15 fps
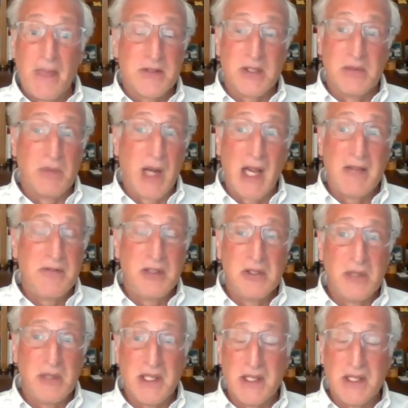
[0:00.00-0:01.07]
So my
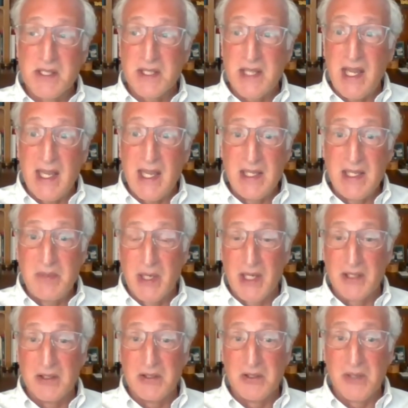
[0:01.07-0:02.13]
view is
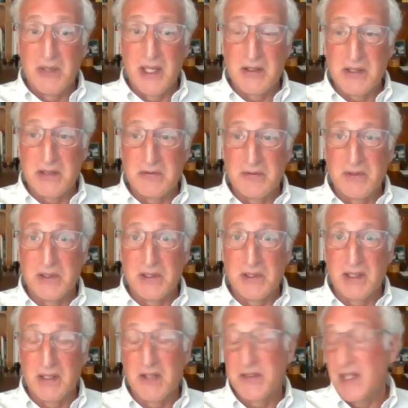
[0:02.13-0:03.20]
anybody who enters a field
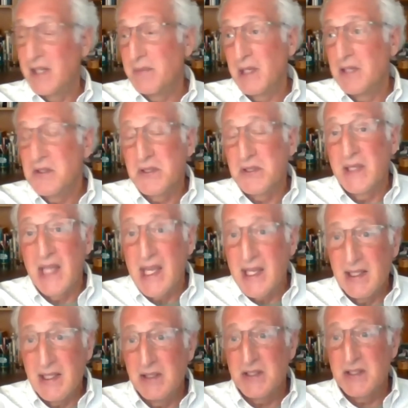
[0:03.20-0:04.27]
like this, anybody who's doing
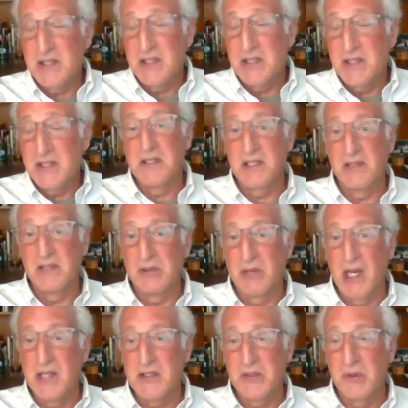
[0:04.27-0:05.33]
any serious civil
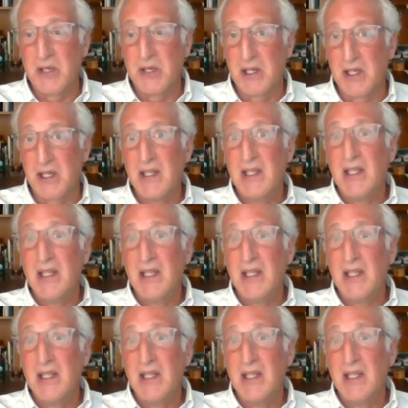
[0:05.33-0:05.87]
rights work,